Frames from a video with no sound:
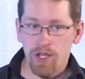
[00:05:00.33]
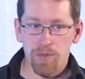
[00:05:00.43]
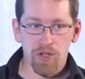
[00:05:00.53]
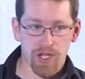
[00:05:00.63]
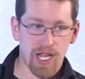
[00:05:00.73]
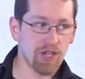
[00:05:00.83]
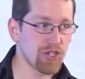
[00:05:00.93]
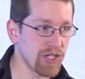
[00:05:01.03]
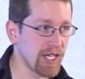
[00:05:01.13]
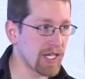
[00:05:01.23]

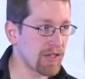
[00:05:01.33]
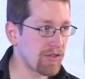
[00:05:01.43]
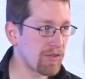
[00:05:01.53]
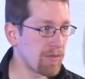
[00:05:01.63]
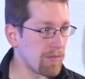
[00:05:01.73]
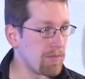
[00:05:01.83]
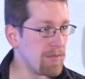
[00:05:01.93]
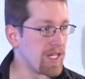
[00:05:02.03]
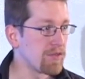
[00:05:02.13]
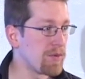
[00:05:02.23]
communication links
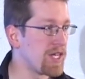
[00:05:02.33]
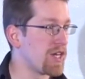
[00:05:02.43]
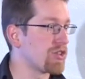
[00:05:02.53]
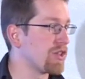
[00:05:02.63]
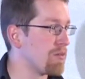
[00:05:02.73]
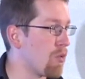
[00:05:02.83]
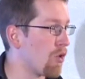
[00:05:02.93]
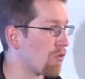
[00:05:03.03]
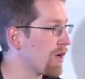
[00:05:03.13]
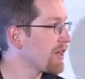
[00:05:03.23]
means potentially
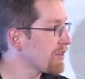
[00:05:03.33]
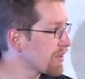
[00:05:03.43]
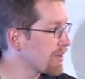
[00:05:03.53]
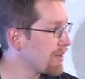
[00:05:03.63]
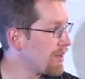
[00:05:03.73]
more risk